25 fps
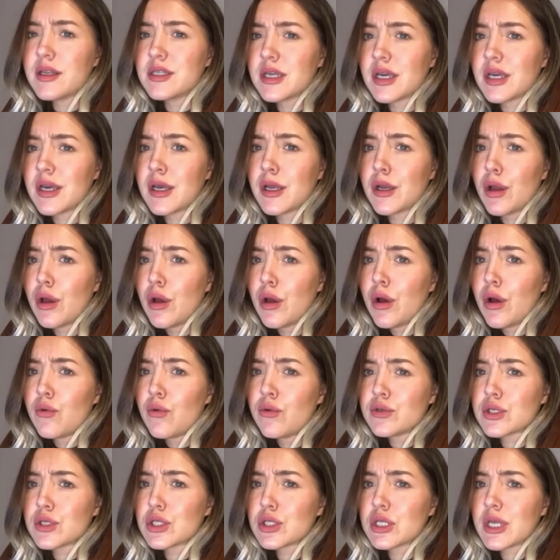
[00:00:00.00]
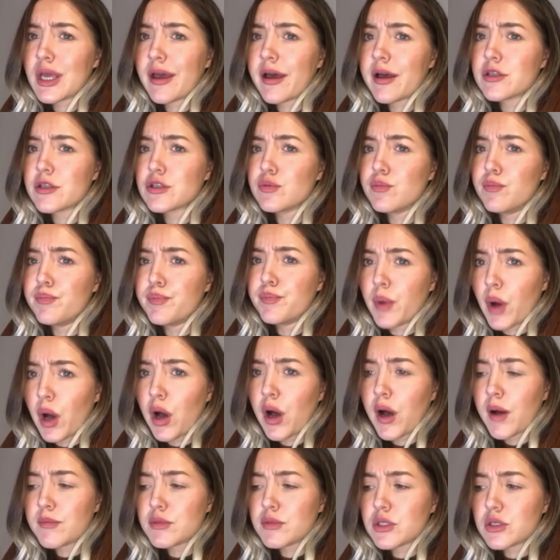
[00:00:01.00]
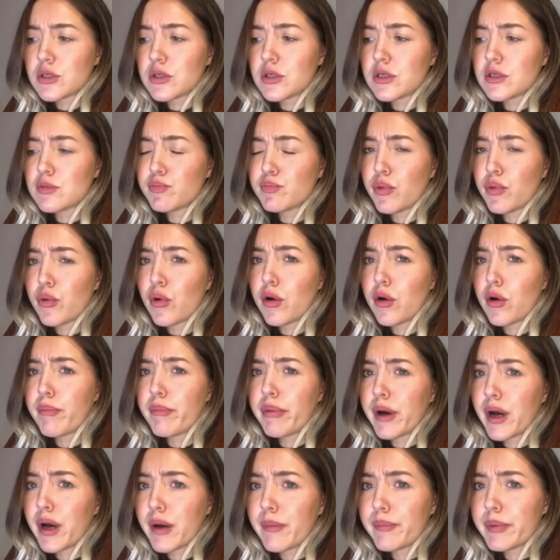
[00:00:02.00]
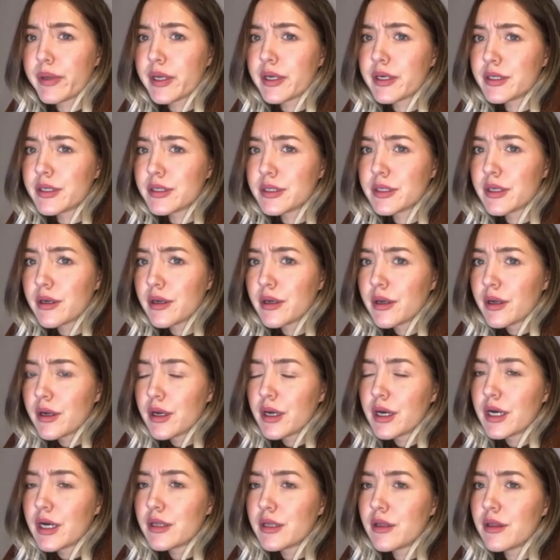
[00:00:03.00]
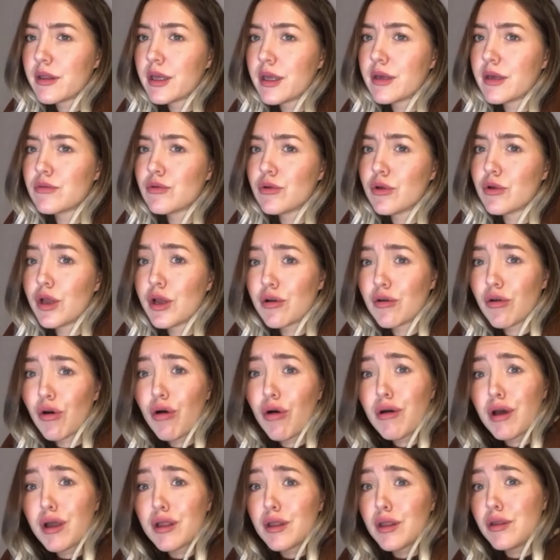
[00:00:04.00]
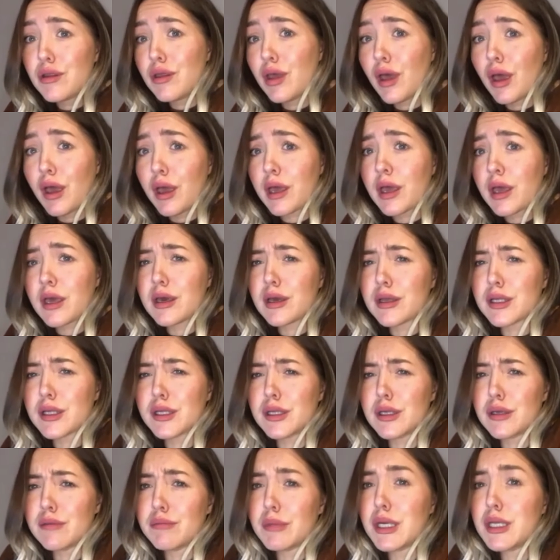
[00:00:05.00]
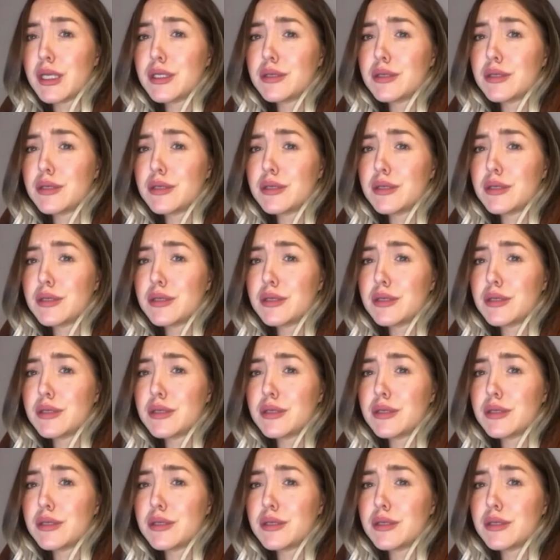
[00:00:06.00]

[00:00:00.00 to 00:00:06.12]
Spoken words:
did was attach bombs to these poor puppies. And then they'd be like, go get the tank. And then they